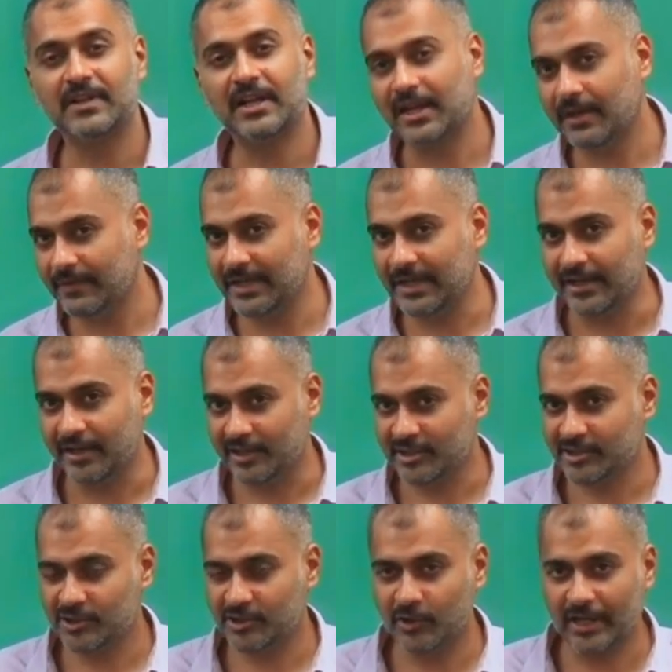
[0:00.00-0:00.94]
11
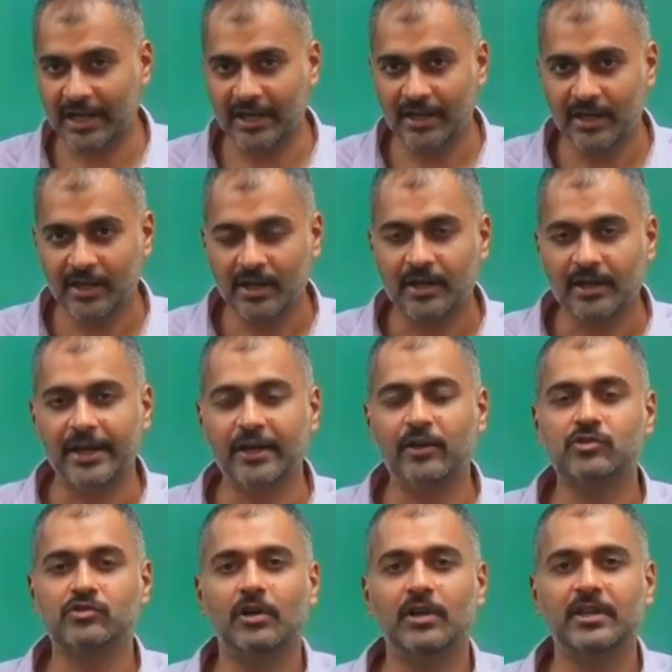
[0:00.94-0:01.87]
innings. Okay. Try
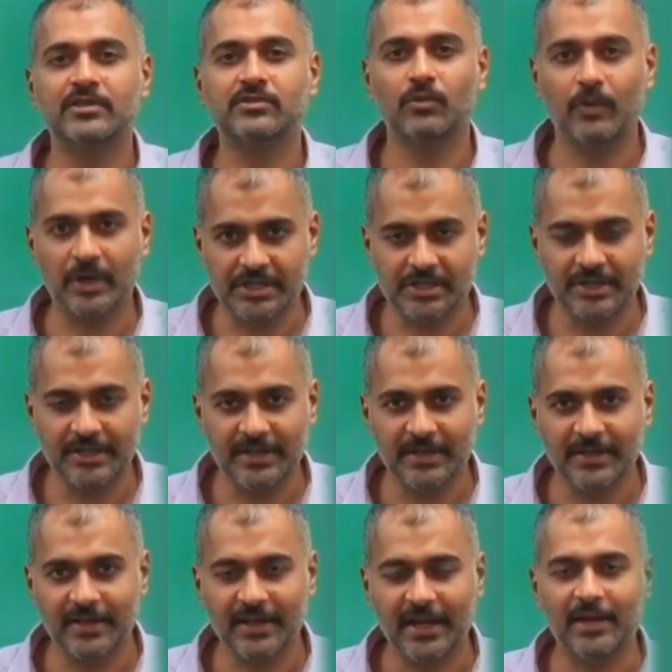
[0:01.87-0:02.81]
to solve this question
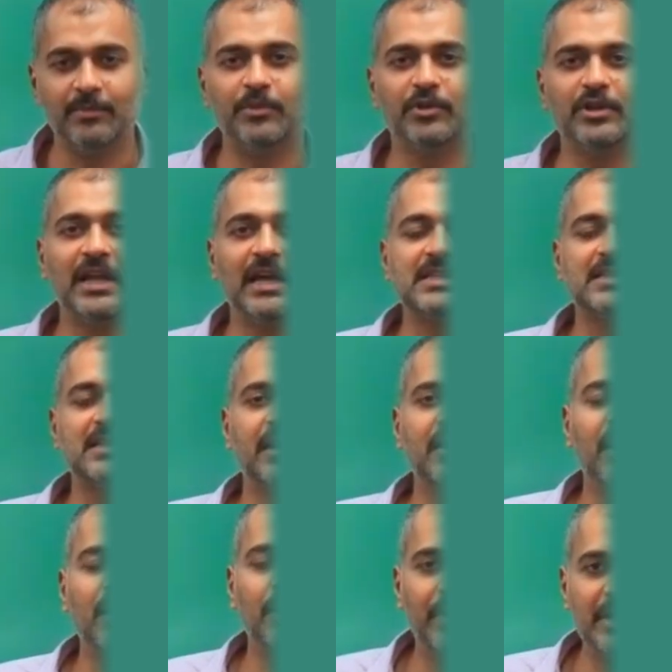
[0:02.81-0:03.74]
and put the answer in
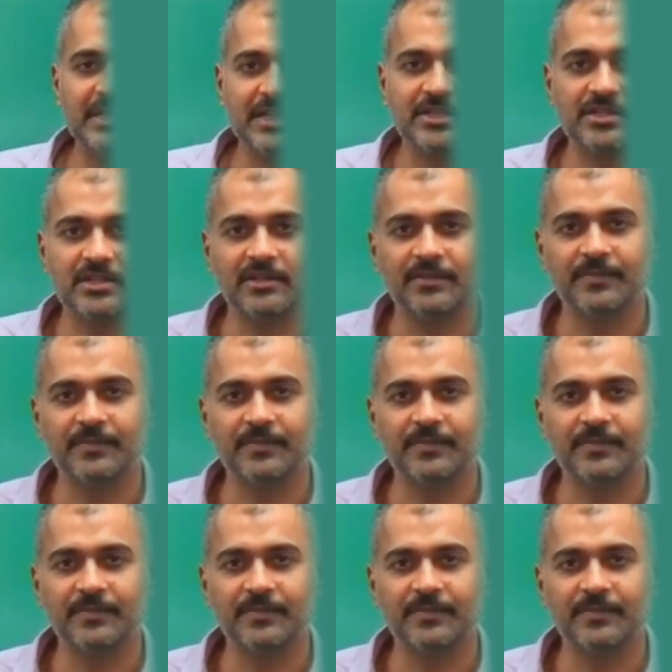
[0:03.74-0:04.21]
the comment section.